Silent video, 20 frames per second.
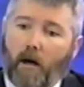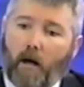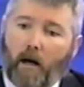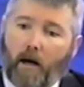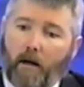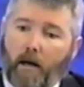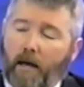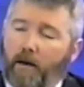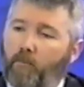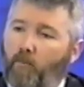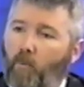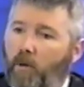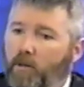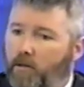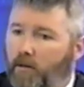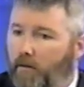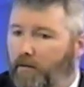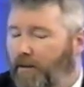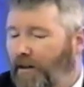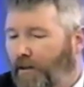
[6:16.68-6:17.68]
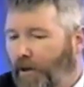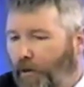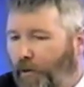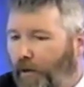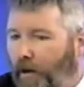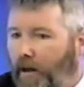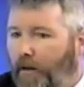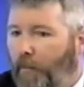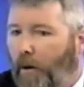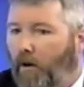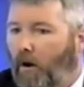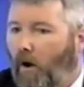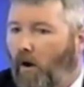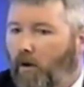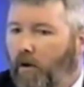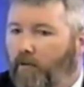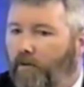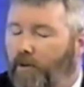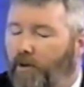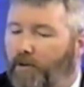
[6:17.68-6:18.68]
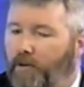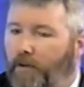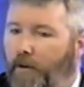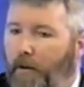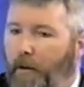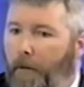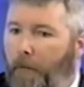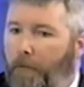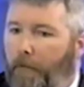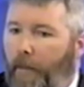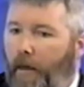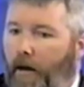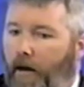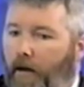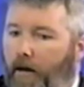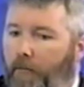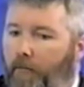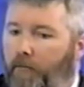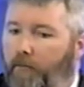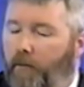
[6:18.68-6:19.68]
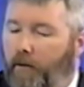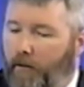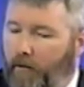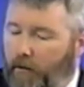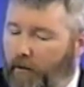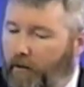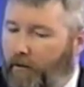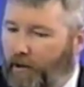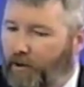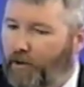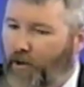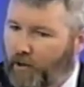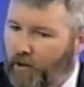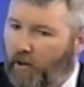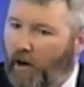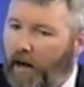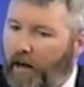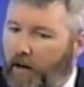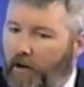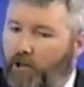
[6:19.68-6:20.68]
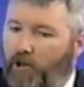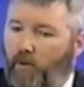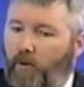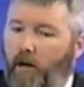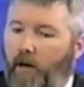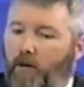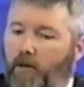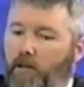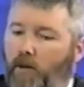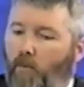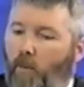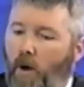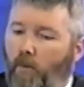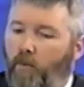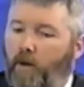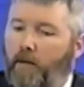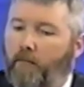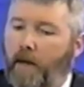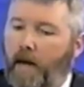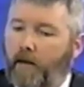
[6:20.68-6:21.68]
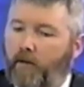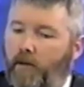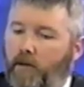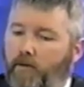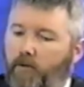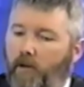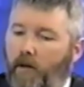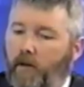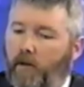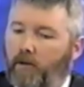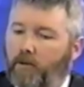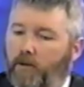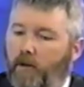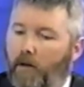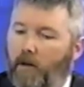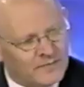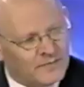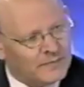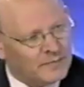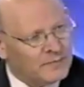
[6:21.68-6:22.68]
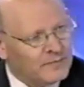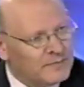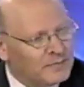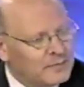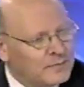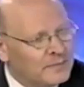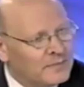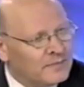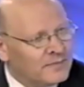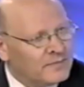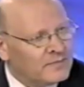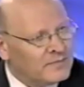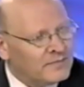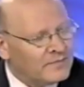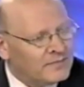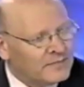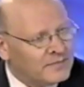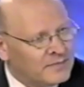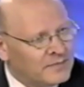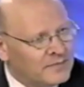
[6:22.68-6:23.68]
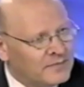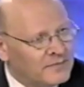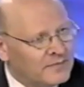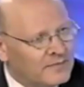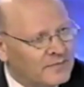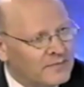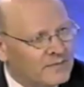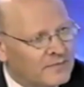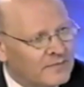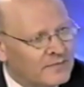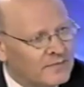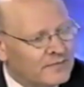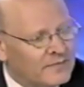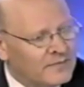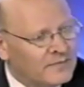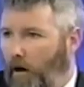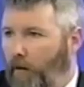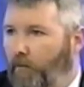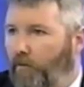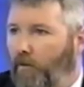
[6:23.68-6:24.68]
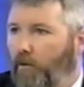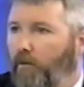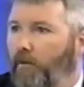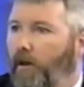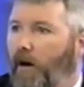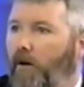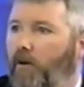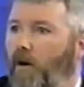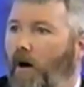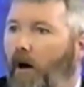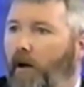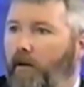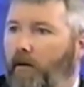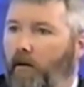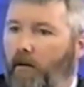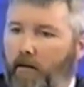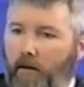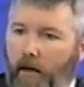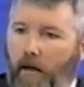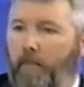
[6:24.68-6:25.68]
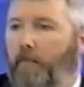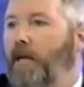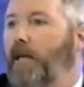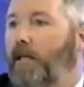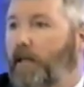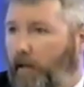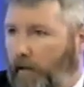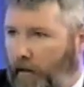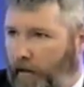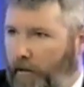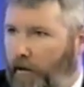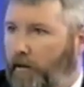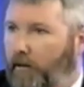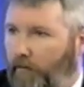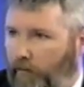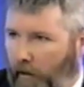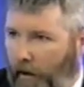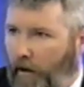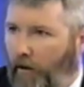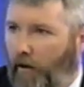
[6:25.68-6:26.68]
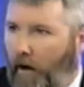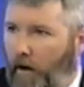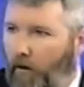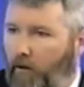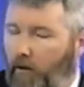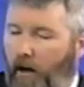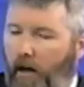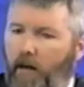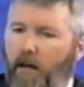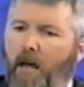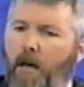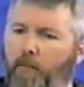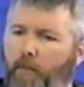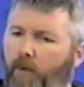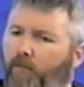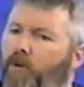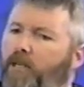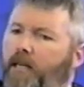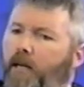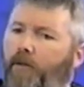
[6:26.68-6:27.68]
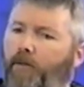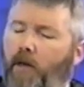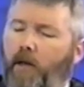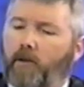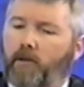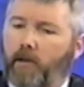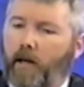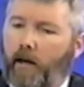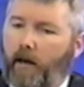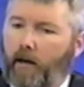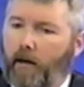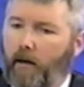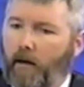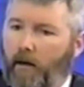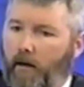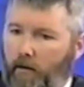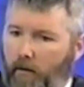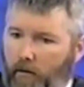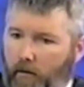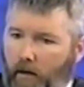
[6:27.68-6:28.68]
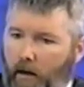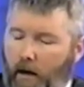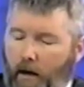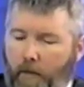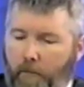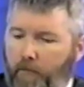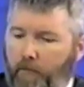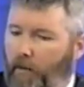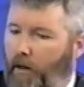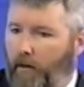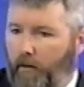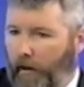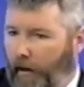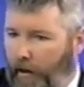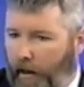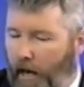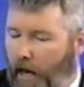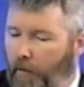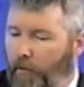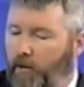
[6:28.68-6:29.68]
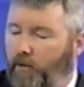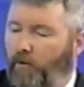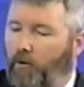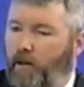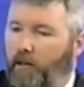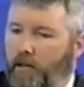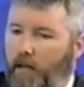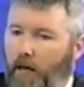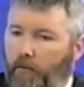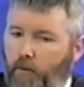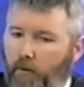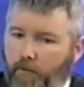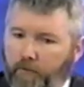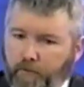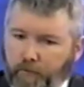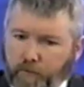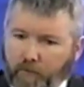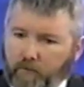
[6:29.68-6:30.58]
And the other thing about all of this, the side issue here is that when we make these things that are more legitimate, that are less harmful, that are not immediately addictive like crack cocaine, but if we take things like cannabis, for example,